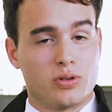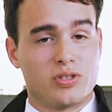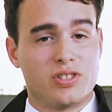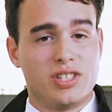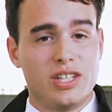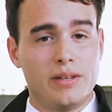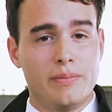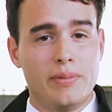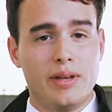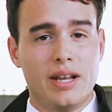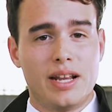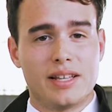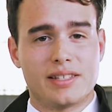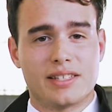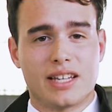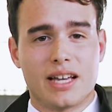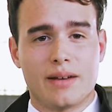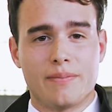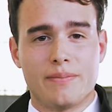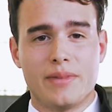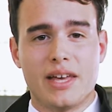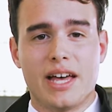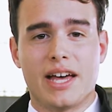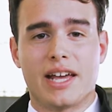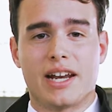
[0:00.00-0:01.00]
The battery
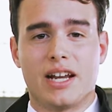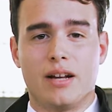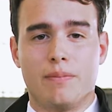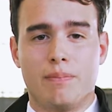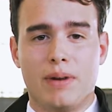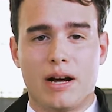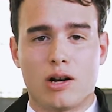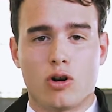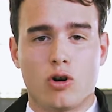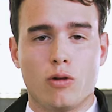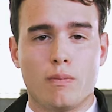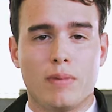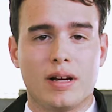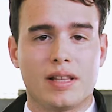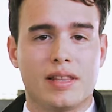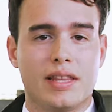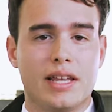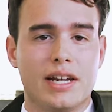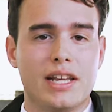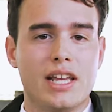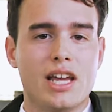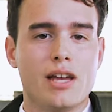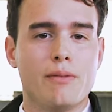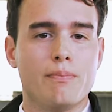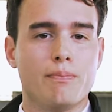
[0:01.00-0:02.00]
pack can be
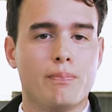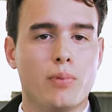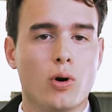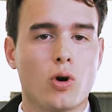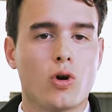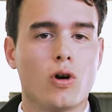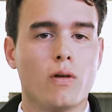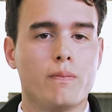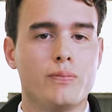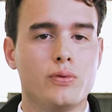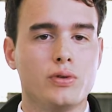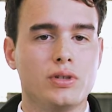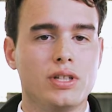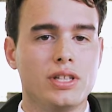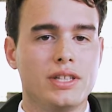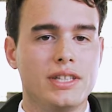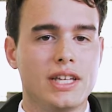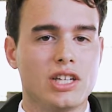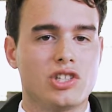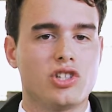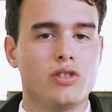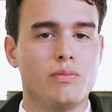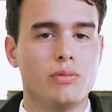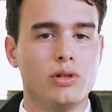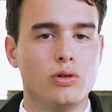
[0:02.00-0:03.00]
swapped in just over
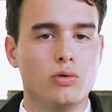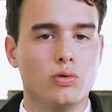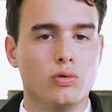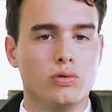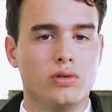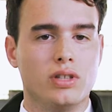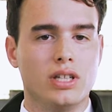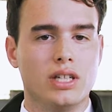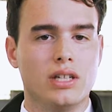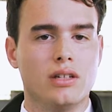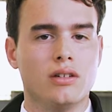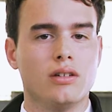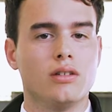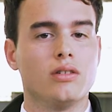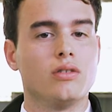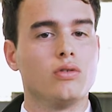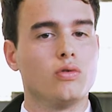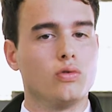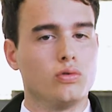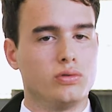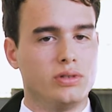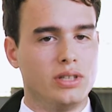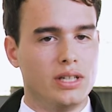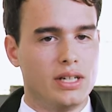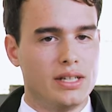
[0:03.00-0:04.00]
10 minutes
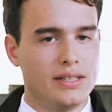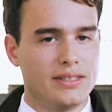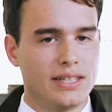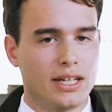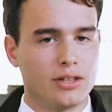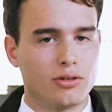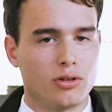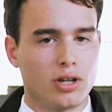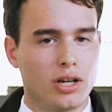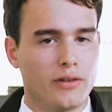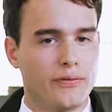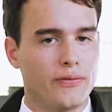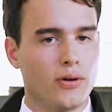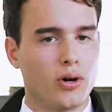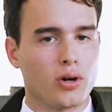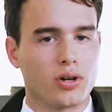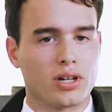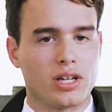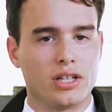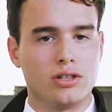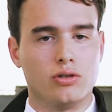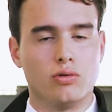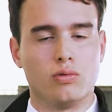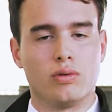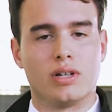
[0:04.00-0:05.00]
using the forks of
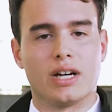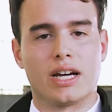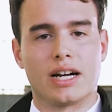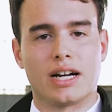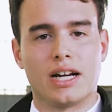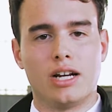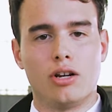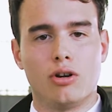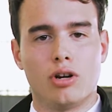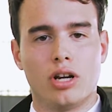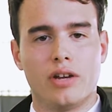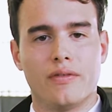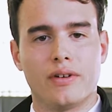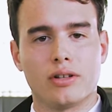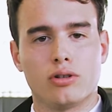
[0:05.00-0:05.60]
a forklift